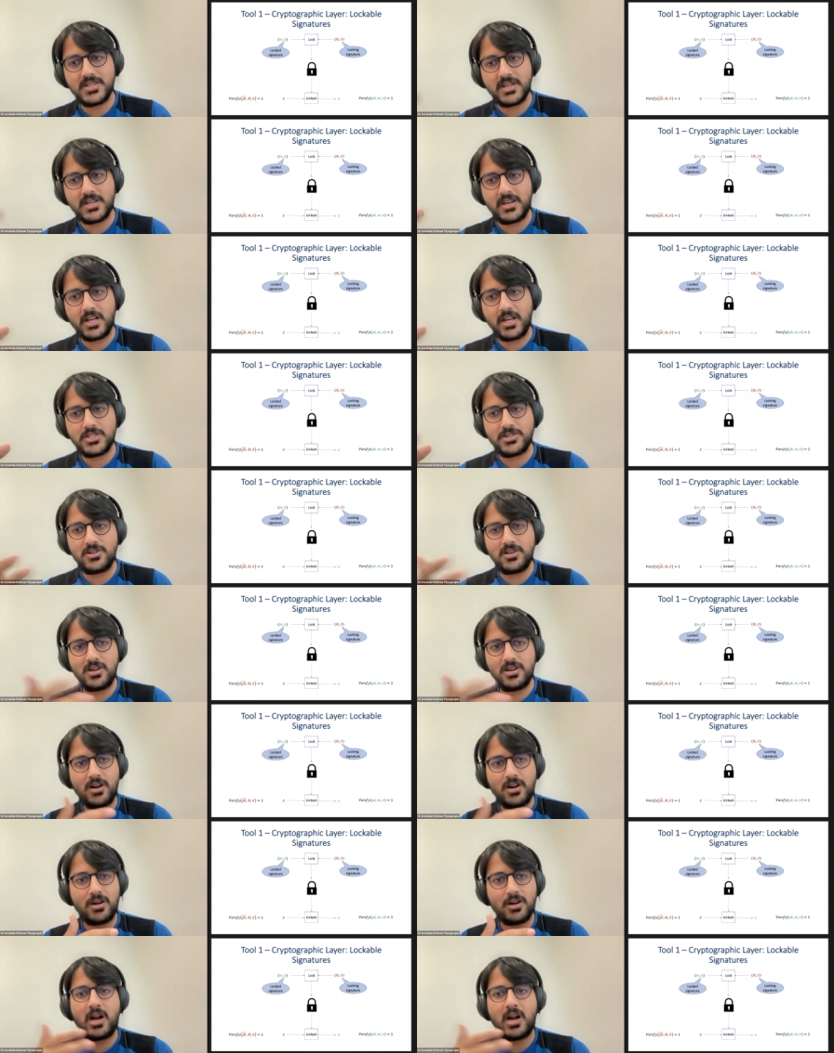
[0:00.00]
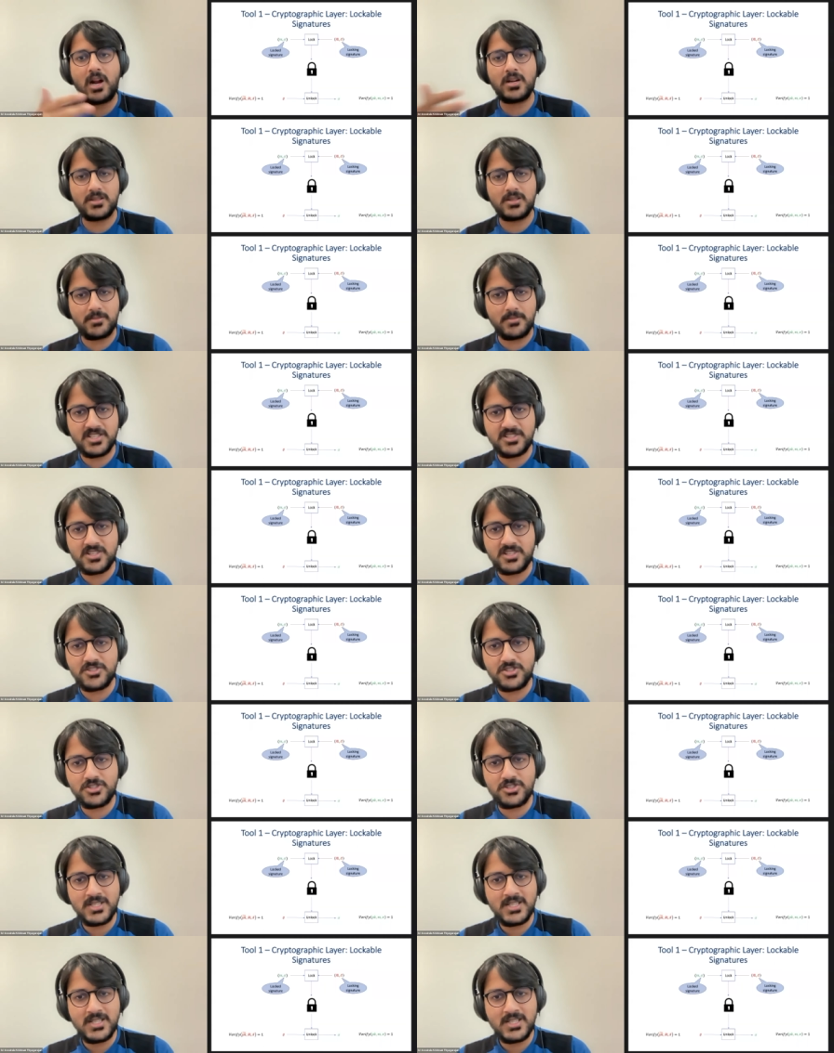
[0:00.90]
signature on another
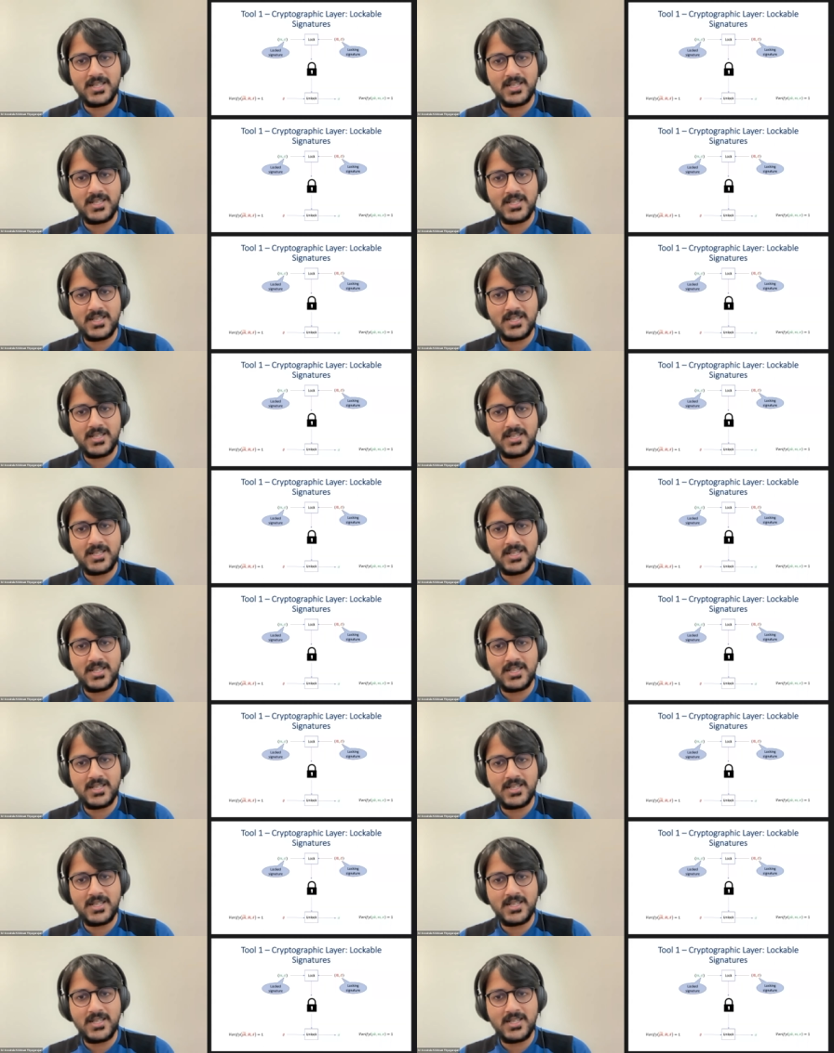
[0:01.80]
message.